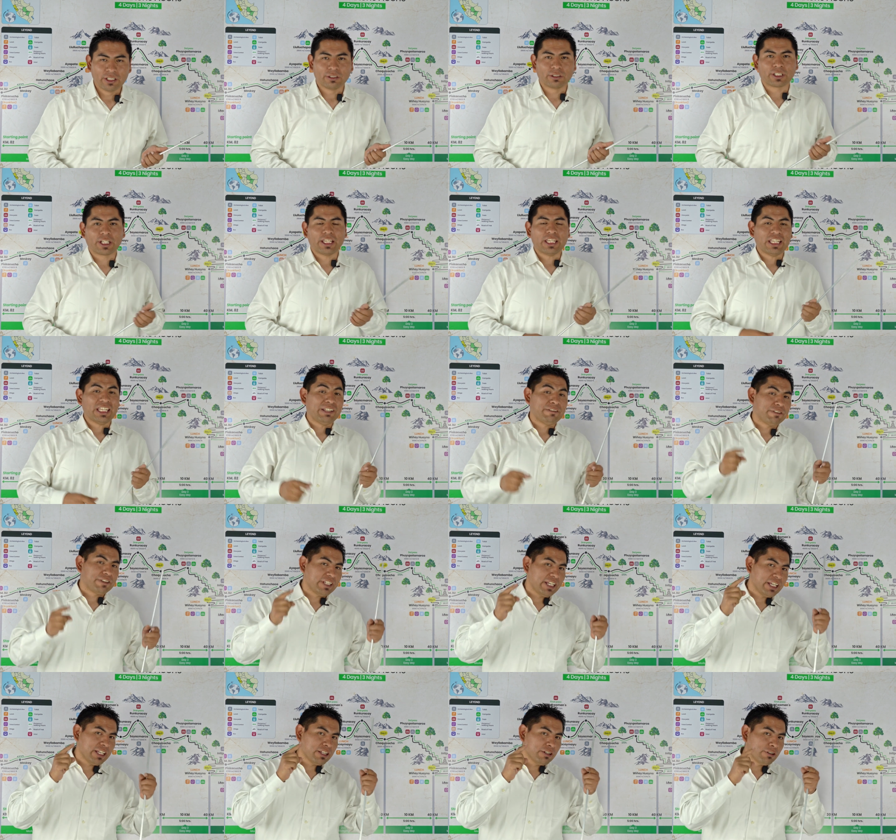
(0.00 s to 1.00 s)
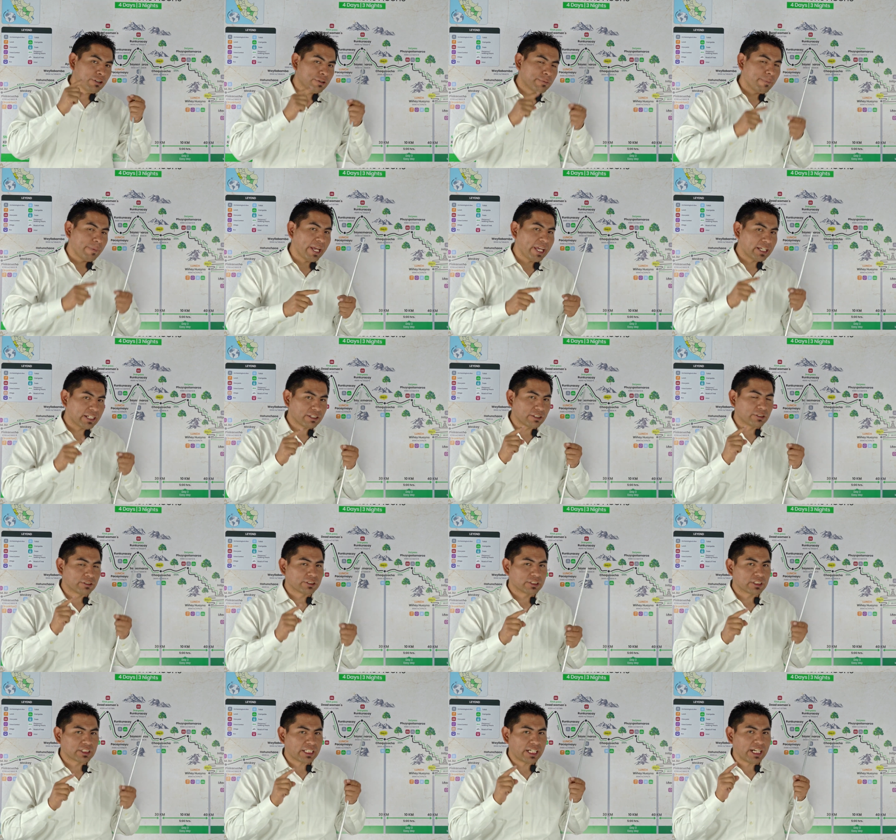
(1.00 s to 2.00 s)
Okay, if they don't make
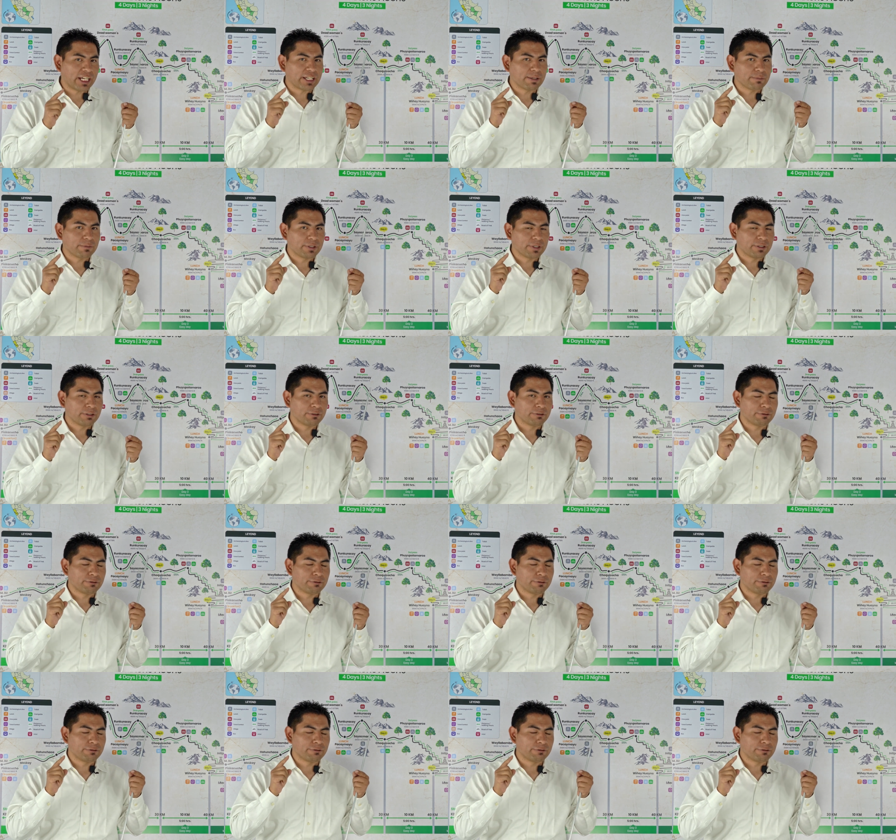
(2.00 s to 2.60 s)
on time